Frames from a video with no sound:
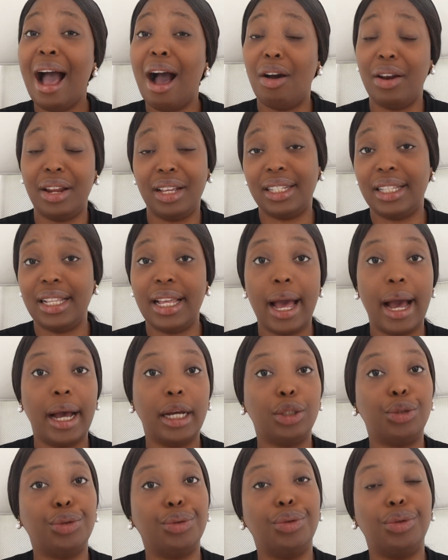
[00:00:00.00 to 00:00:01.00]
Honestly,
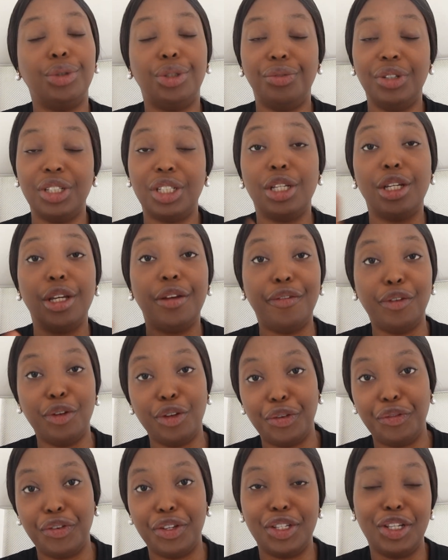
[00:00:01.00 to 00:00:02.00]
I don't know the reason. If you
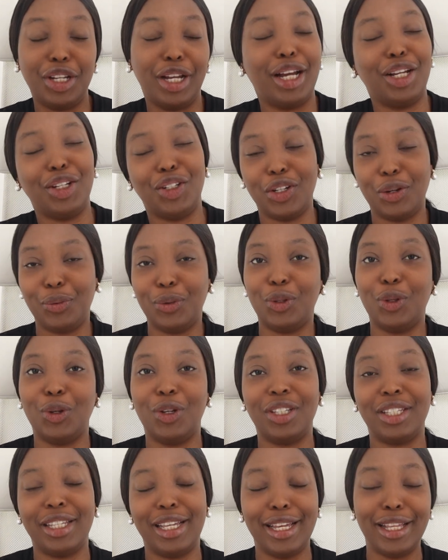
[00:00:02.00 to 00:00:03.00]
know the reason, you can share with
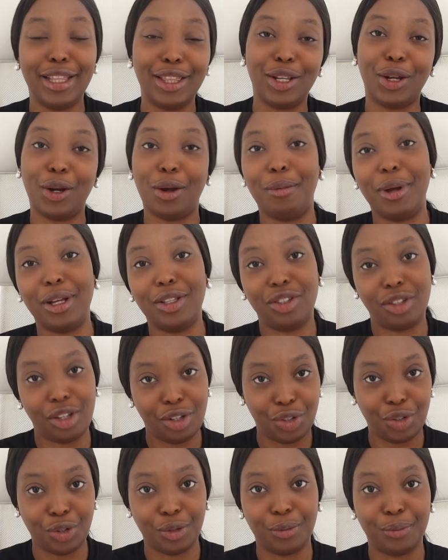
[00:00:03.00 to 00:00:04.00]
us in the comment
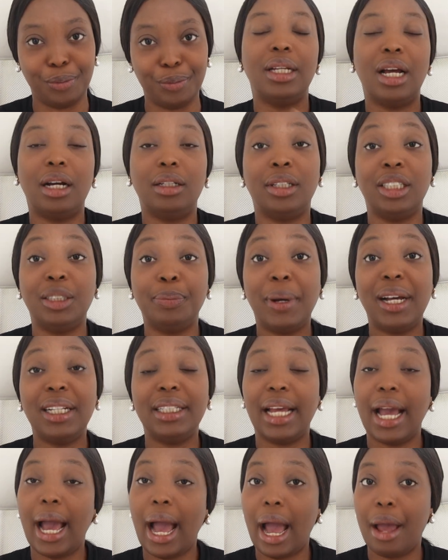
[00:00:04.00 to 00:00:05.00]
section. Now, despite
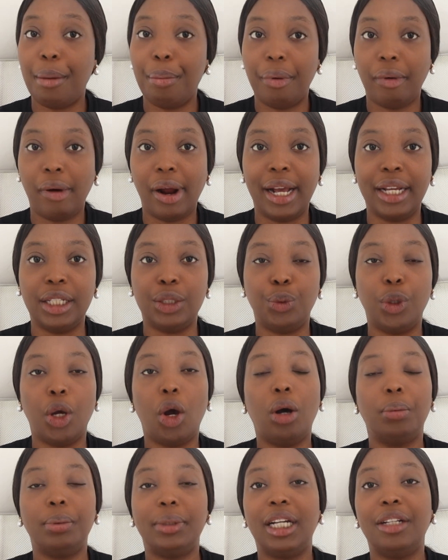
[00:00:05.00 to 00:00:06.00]
the high price, we
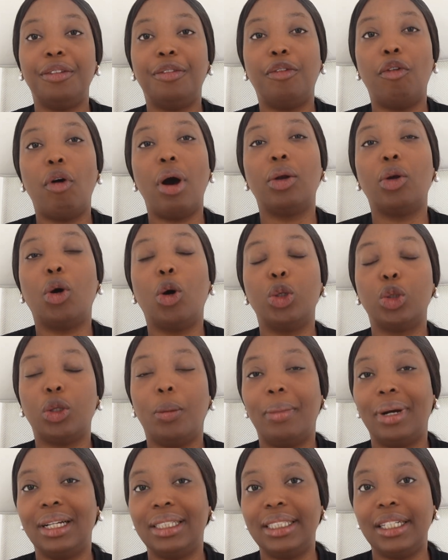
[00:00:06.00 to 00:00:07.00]
opted for an
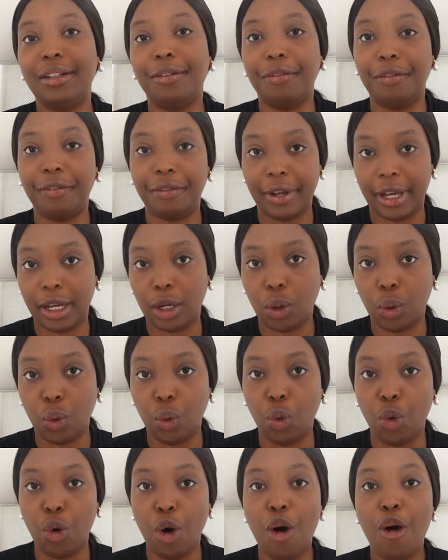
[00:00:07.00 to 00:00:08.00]
automatic
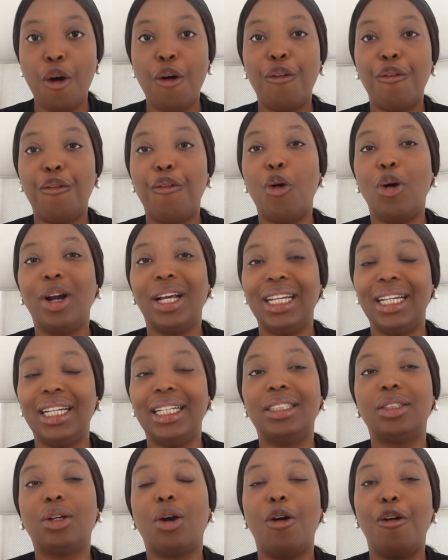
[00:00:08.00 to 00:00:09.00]
vehicle for
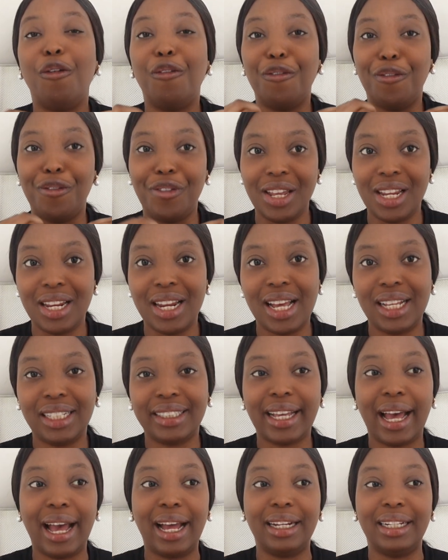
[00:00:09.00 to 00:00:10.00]
its
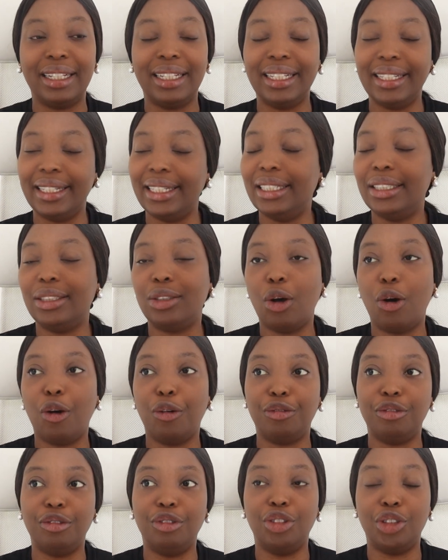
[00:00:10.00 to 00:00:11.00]
convenience and ease
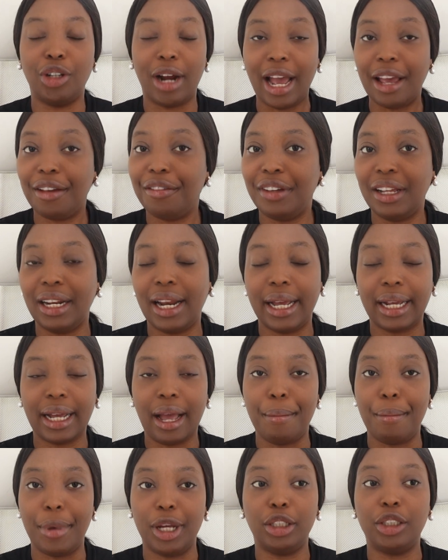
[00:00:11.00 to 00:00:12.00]
of driving, like
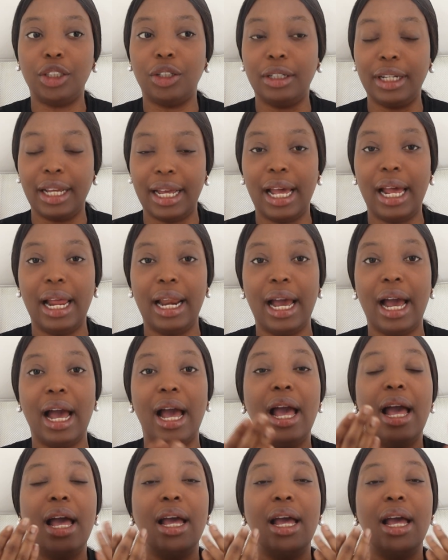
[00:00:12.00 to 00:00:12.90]
I mentioned earlier.